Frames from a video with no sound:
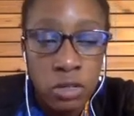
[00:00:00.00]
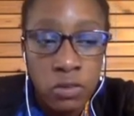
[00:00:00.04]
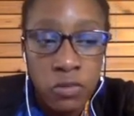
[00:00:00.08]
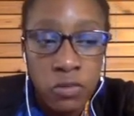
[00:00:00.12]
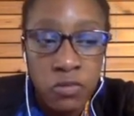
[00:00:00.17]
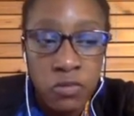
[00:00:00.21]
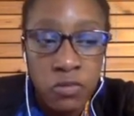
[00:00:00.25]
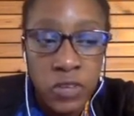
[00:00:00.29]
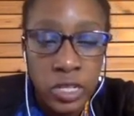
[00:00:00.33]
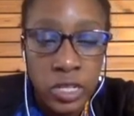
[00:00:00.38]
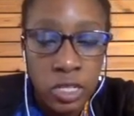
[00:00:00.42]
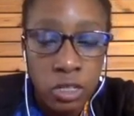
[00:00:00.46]

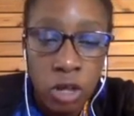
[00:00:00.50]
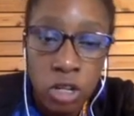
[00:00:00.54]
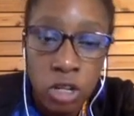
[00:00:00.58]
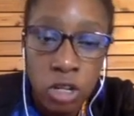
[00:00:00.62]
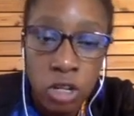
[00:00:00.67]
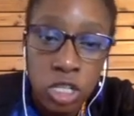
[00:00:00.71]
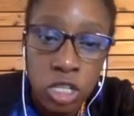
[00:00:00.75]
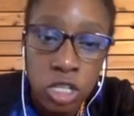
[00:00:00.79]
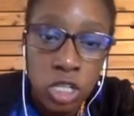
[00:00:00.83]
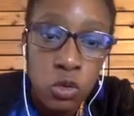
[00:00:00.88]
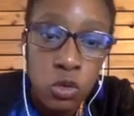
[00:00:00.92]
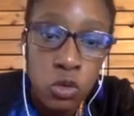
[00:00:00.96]

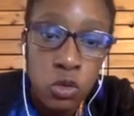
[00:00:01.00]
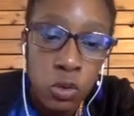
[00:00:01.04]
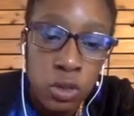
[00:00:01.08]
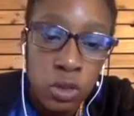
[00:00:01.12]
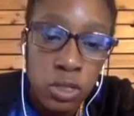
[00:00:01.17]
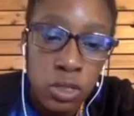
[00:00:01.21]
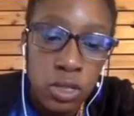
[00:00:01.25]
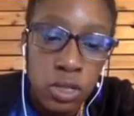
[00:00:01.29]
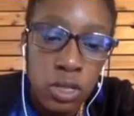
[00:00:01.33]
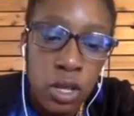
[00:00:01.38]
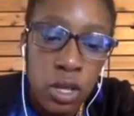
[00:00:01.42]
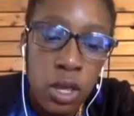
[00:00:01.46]
vaccinology
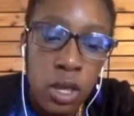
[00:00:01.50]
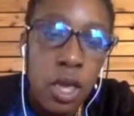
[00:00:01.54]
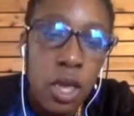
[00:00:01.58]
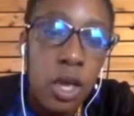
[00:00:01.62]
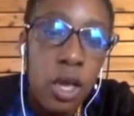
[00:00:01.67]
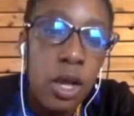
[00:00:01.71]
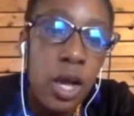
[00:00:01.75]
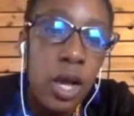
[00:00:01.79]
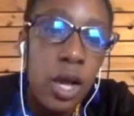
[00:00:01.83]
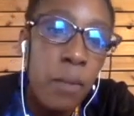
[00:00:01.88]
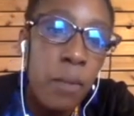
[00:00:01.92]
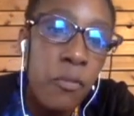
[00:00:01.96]
course
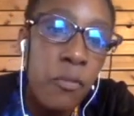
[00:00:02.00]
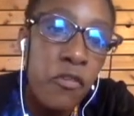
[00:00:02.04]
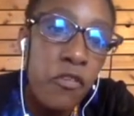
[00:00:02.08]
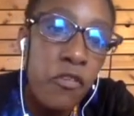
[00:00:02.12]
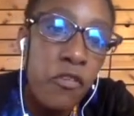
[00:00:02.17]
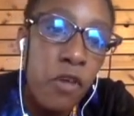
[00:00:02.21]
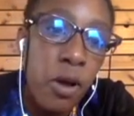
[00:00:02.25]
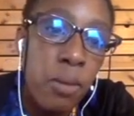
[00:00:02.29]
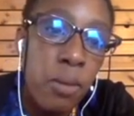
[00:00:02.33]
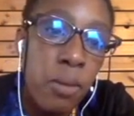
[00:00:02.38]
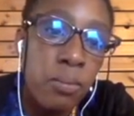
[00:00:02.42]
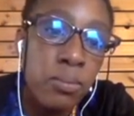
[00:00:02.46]
come
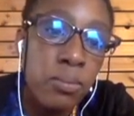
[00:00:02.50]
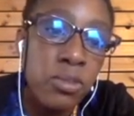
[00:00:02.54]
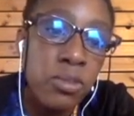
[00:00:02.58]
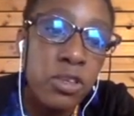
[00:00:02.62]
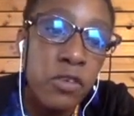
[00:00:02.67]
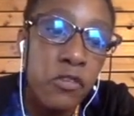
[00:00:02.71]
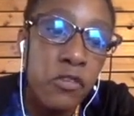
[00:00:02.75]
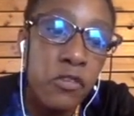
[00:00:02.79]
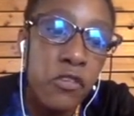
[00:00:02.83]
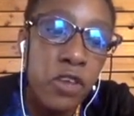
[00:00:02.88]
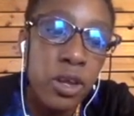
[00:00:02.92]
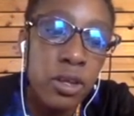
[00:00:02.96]
from
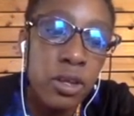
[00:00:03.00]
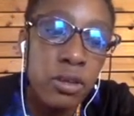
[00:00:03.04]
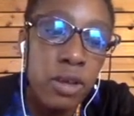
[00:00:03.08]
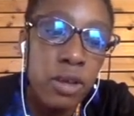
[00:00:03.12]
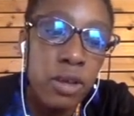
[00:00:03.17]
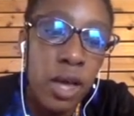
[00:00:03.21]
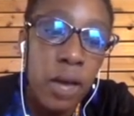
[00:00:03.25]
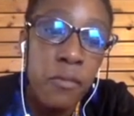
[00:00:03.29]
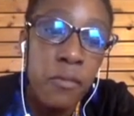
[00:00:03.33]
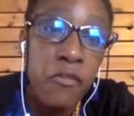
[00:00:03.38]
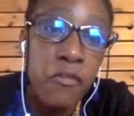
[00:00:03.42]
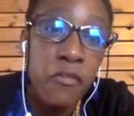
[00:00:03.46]
different
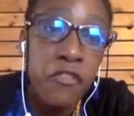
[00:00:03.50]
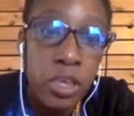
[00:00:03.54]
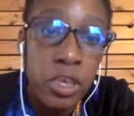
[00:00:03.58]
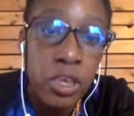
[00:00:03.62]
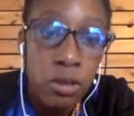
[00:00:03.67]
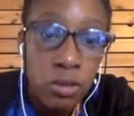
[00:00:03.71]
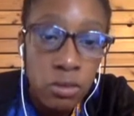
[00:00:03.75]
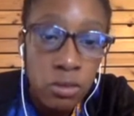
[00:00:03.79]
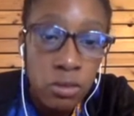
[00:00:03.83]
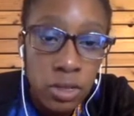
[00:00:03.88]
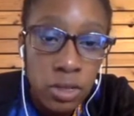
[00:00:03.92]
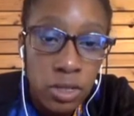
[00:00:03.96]

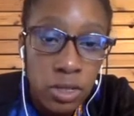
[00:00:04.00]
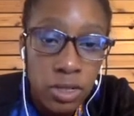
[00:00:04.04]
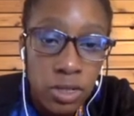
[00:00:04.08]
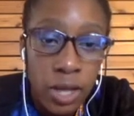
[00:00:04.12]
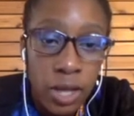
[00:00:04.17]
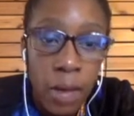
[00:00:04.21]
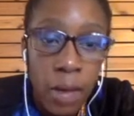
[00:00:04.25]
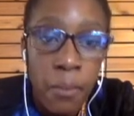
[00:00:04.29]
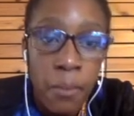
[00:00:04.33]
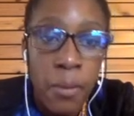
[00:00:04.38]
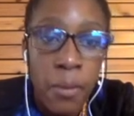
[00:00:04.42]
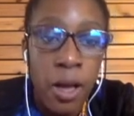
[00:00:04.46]
fields.
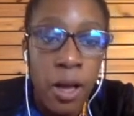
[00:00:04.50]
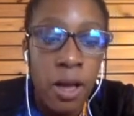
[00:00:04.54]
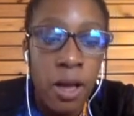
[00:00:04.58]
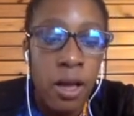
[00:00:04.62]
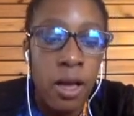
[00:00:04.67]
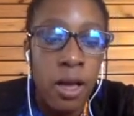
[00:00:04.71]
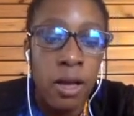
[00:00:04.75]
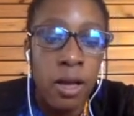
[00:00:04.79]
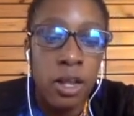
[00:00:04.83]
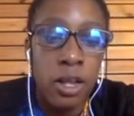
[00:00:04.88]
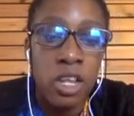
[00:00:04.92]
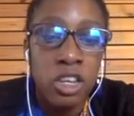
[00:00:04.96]
Some
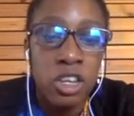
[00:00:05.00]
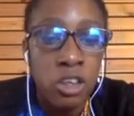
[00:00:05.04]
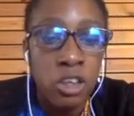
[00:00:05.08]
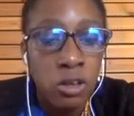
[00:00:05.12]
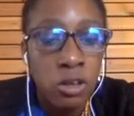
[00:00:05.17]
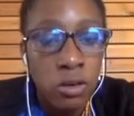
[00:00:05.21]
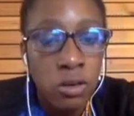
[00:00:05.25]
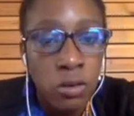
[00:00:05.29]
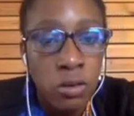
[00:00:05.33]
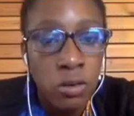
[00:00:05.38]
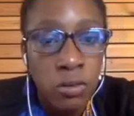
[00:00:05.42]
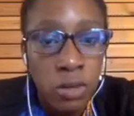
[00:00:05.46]
are
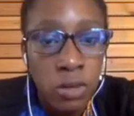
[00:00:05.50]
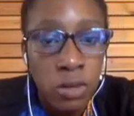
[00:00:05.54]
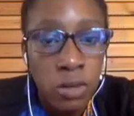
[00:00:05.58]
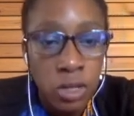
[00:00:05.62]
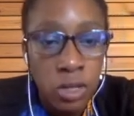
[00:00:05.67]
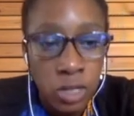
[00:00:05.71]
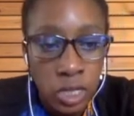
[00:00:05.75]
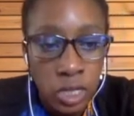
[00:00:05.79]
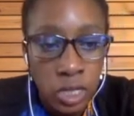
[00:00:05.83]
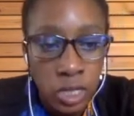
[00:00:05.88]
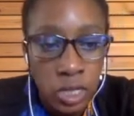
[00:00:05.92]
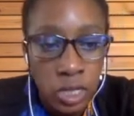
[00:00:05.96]
clinical
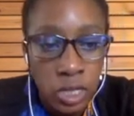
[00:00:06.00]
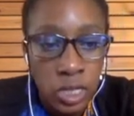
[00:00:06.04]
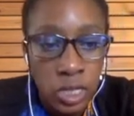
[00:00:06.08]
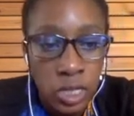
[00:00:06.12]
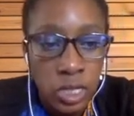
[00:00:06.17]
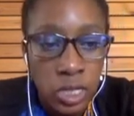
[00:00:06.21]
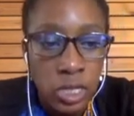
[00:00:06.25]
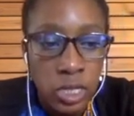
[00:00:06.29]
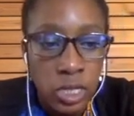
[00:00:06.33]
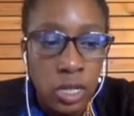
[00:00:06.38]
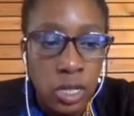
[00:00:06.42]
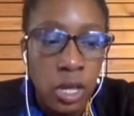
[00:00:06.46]
workers,
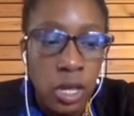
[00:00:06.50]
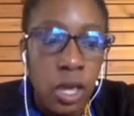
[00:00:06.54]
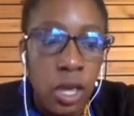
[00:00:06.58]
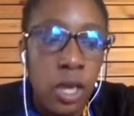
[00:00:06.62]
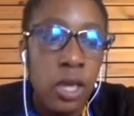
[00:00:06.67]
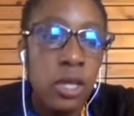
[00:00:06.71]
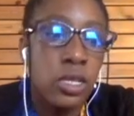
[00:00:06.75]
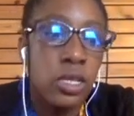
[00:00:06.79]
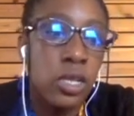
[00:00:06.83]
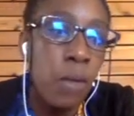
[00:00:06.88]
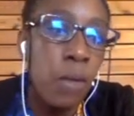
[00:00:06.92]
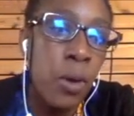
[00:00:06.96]

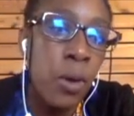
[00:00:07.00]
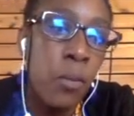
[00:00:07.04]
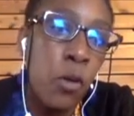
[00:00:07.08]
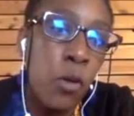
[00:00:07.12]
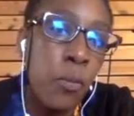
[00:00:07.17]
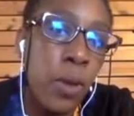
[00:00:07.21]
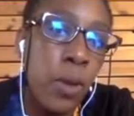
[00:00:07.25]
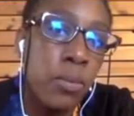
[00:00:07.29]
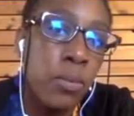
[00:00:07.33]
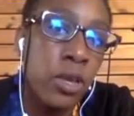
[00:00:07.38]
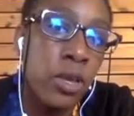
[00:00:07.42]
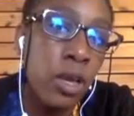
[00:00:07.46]
some
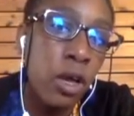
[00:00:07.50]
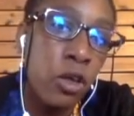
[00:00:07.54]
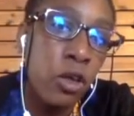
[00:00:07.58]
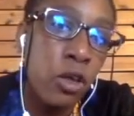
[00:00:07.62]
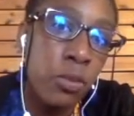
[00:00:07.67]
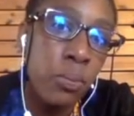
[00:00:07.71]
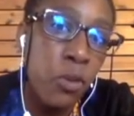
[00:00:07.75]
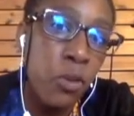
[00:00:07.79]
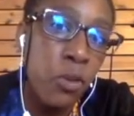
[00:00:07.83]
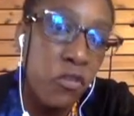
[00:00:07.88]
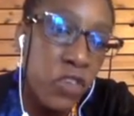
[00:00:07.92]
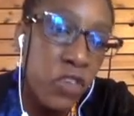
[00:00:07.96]
are more
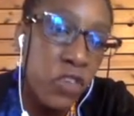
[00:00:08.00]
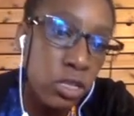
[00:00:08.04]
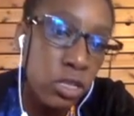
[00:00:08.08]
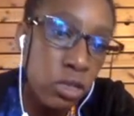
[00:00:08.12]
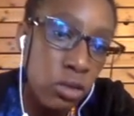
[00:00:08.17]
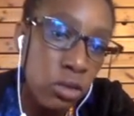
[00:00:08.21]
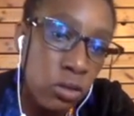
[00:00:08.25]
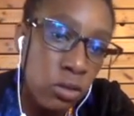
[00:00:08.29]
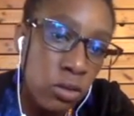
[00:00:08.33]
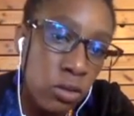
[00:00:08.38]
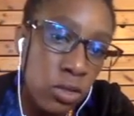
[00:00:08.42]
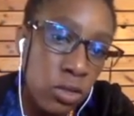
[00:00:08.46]
public health
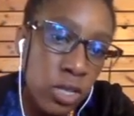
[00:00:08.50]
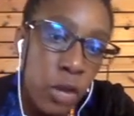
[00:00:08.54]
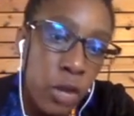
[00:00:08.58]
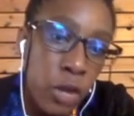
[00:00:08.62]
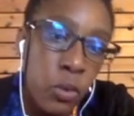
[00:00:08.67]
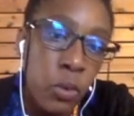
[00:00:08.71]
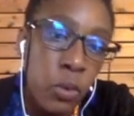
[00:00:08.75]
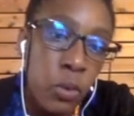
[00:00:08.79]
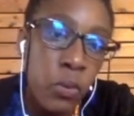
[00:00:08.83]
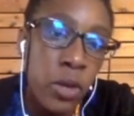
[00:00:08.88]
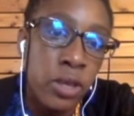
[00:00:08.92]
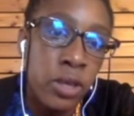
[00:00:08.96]

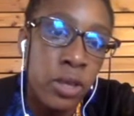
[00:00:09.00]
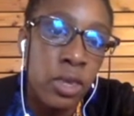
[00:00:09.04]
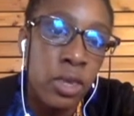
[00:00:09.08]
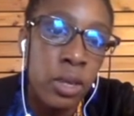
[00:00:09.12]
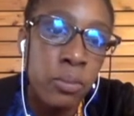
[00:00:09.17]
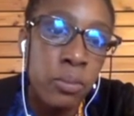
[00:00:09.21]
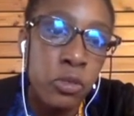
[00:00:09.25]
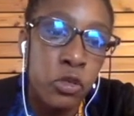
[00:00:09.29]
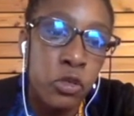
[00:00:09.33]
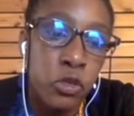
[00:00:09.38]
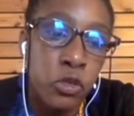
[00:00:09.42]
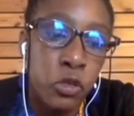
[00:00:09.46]
professionals, and we
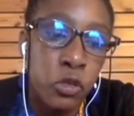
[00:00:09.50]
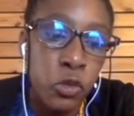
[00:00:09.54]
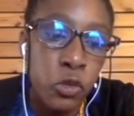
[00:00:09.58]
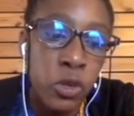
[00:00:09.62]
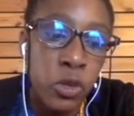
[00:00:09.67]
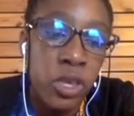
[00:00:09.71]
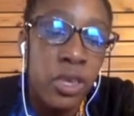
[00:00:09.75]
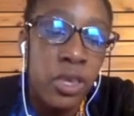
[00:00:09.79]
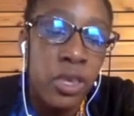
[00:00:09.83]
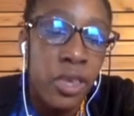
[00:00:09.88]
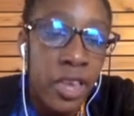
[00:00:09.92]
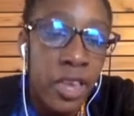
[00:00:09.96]
want them
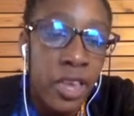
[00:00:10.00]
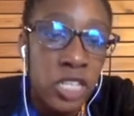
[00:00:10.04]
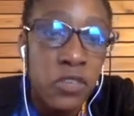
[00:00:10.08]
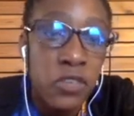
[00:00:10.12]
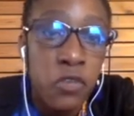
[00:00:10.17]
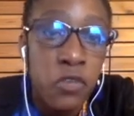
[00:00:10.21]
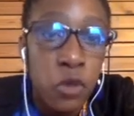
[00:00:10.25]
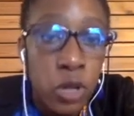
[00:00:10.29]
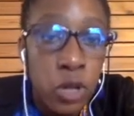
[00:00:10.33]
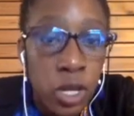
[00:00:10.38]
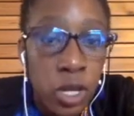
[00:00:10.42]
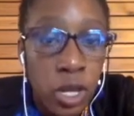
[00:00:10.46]
to
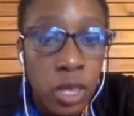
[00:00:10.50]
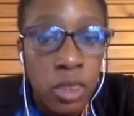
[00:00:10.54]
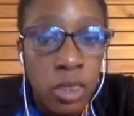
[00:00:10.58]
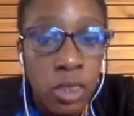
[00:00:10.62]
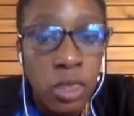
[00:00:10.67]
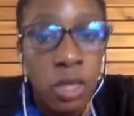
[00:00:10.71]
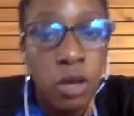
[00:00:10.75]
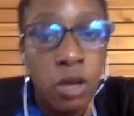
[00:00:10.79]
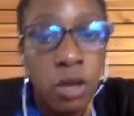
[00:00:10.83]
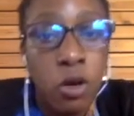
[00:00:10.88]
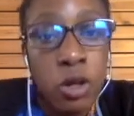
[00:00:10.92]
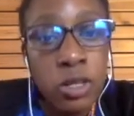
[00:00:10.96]
engage fully
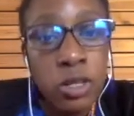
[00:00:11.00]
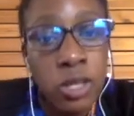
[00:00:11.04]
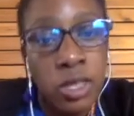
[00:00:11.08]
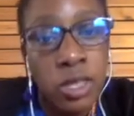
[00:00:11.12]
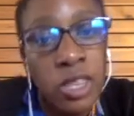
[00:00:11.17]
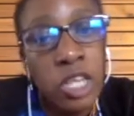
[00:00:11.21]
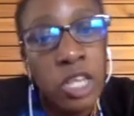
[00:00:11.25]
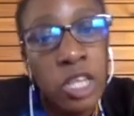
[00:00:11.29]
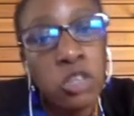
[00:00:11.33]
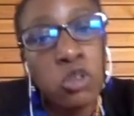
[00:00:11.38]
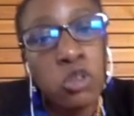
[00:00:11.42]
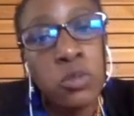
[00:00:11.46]
in the content
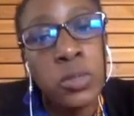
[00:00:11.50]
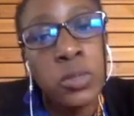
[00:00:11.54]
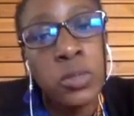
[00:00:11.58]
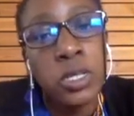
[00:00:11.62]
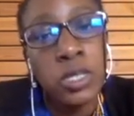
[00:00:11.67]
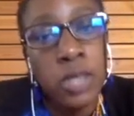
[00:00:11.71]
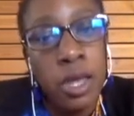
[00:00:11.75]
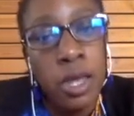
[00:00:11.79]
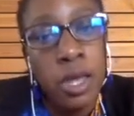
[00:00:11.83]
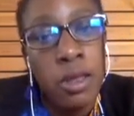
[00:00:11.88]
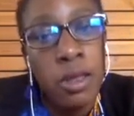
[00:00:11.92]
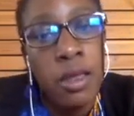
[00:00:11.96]
that should be
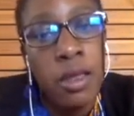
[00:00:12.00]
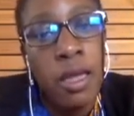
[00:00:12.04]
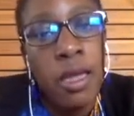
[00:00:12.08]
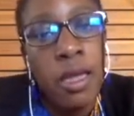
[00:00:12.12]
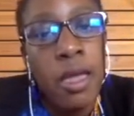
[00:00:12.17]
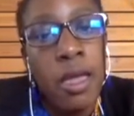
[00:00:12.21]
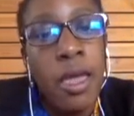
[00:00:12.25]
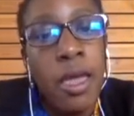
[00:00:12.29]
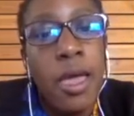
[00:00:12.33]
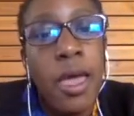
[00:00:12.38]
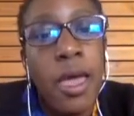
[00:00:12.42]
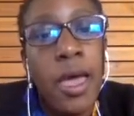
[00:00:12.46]
shared.
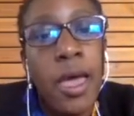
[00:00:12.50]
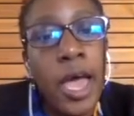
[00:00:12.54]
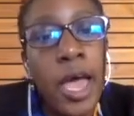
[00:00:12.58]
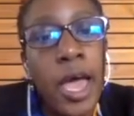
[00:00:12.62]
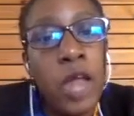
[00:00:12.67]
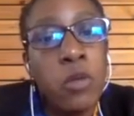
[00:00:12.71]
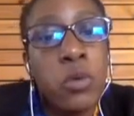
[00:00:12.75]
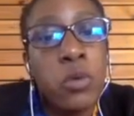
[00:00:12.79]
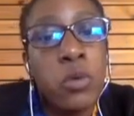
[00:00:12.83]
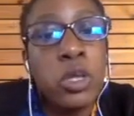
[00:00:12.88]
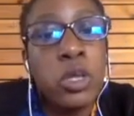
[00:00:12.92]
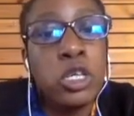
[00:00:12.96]

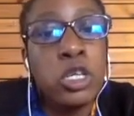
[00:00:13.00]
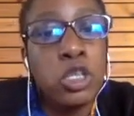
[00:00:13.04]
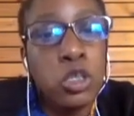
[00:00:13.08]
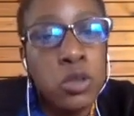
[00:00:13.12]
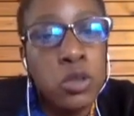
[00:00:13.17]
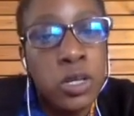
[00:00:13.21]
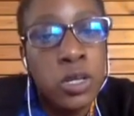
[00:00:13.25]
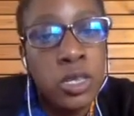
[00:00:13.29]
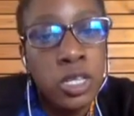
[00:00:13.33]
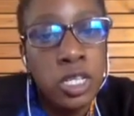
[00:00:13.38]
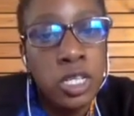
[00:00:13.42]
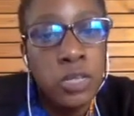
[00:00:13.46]
And we
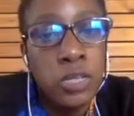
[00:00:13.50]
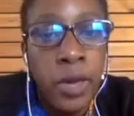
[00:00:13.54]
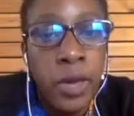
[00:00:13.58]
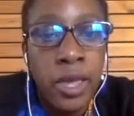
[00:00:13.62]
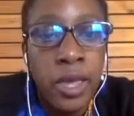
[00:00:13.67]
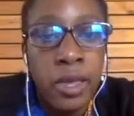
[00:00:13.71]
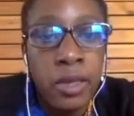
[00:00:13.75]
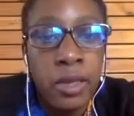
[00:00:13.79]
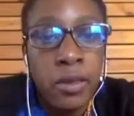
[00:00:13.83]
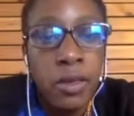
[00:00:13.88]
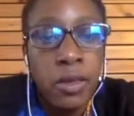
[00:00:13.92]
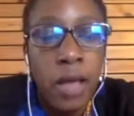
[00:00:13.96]
ensure this
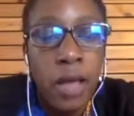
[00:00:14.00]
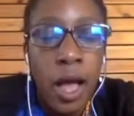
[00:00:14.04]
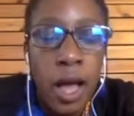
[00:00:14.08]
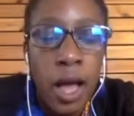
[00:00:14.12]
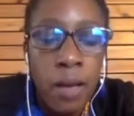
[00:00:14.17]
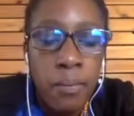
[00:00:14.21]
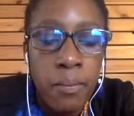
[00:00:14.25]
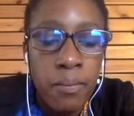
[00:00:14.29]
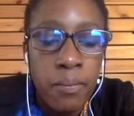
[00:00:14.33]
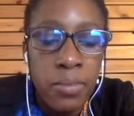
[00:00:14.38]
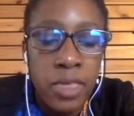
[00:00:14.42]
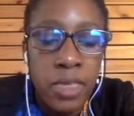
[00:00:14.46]
by
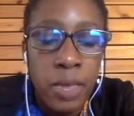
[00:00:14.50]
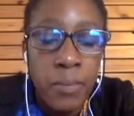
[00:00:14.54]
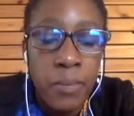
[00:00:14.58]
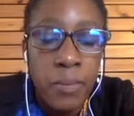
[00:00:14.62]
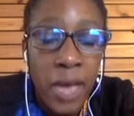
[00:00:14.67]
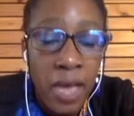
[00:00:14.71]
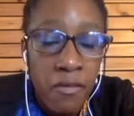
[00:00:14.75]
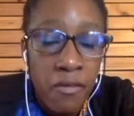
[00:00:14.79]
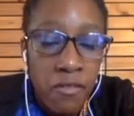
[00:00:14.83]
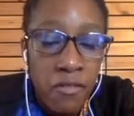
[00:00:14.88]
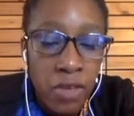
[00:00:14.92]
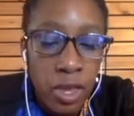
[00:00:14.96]
them
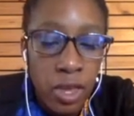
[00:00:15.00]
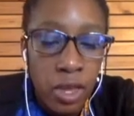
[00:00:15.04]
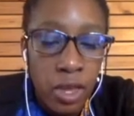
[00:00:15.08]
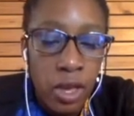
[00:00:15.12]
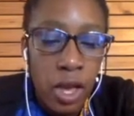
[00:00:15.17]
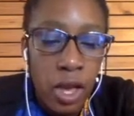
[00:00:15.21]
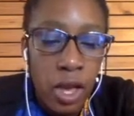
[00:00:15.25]
having